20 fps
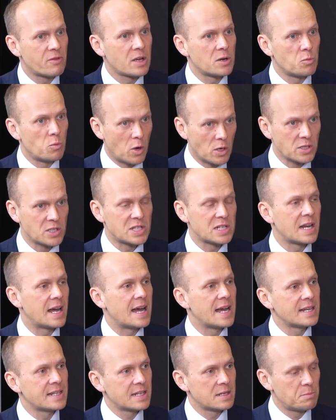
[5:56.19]
got one
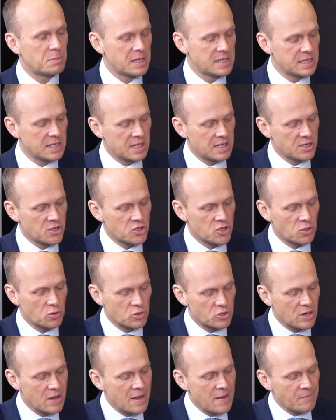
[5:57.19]
slide that basically
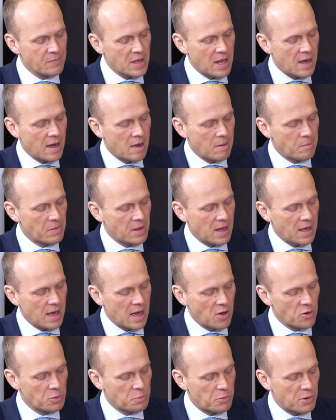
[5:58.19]
shows
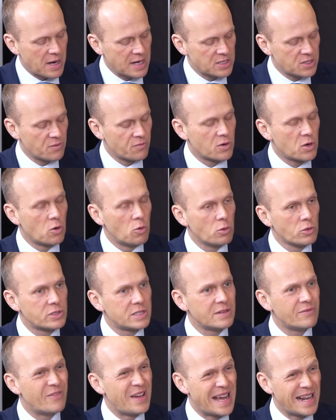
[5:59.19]
how the price of gold
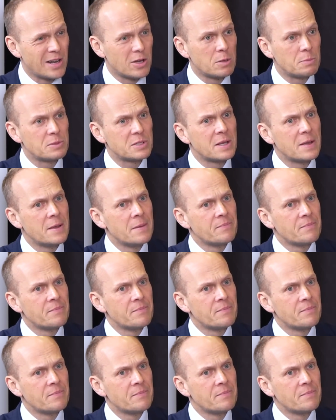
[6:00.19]
developed